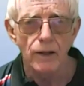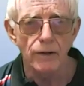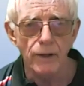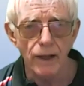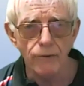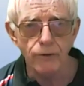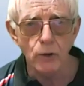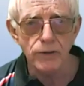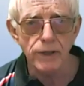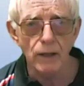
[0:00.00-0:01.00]
The thing, of
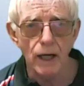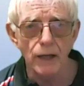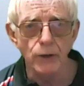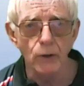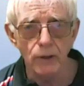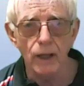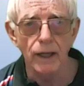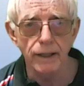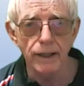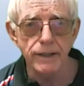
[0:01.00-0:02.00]
course, that I don't
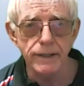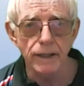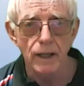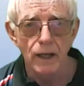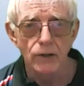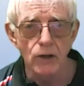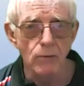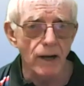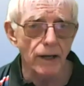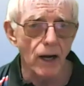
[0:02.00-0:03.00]
like is that no
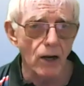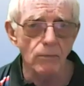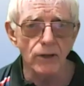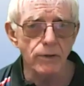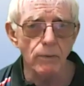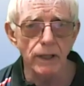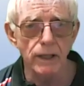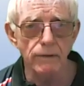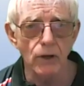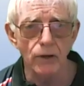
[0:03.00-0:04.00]
matter how much money
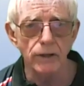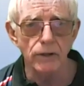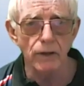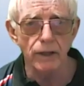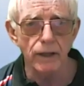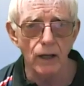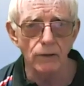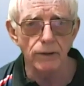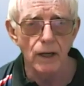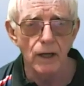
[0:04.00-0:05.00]
you've got in your
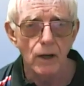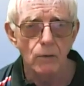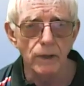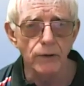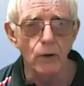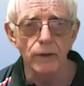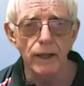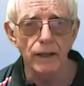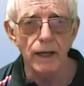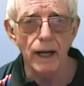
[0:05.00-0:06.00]
account, we don't
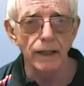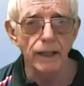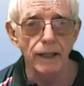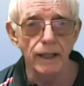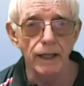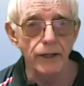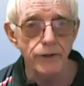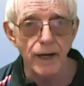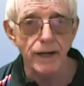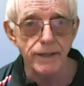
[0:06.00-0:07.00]
get any
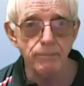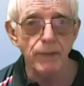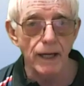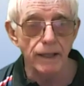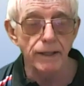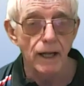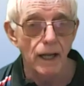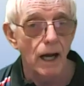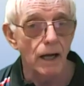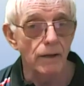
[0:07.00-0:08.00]
interest paid.
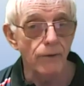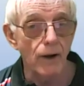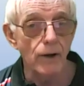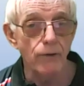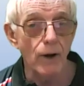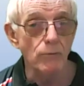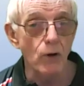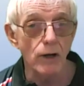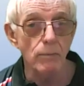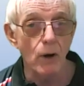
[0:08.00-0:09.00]
If I'm
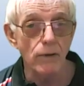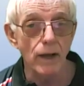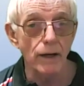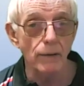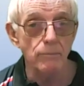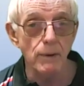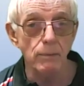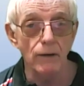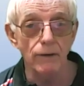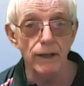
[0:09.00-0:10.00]
wrong about that and
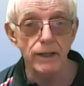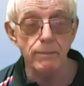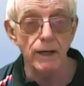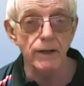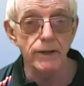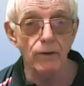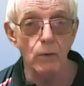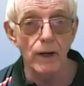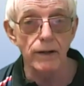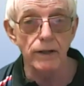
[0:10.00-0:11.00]
people have an experience of a
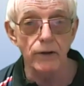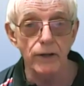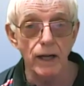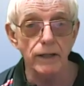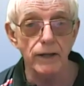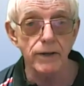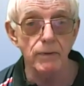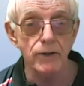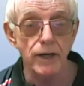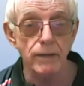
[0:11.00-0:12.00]
way that you can get some
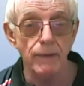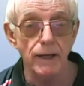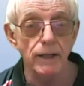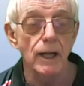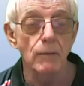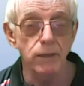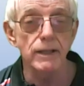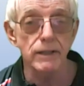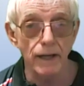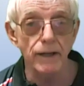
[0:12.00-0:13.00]
interest paid,
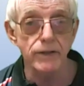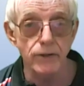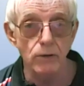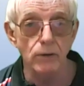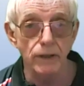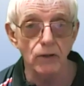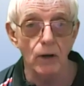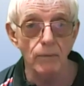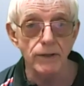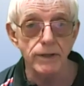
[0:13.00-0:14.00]
please let us know in the
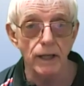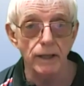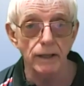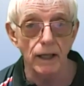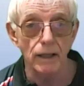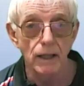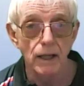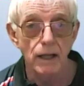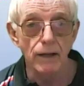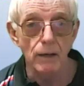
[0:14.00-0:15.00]
comments, and
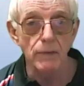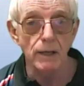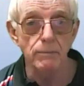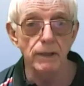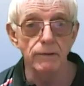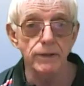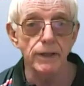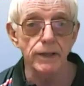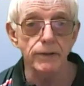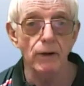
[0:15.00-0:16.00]
that might be of
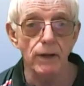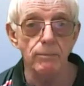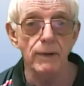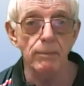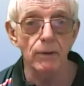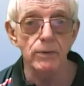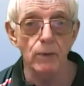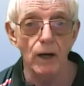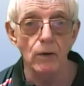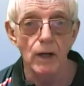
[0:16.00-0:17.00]
interest to other people as
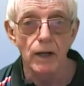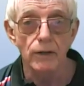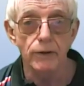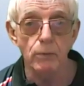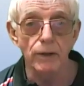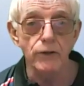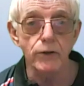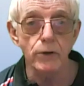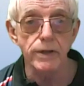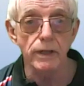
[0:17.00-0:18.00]
well, when they're
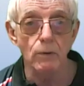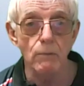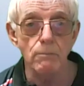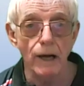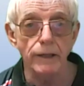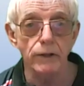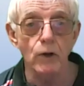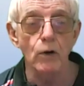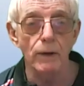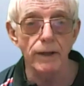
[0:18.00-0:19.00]
choosing what bank to
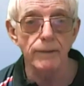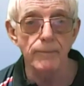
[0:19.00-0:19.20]
go with.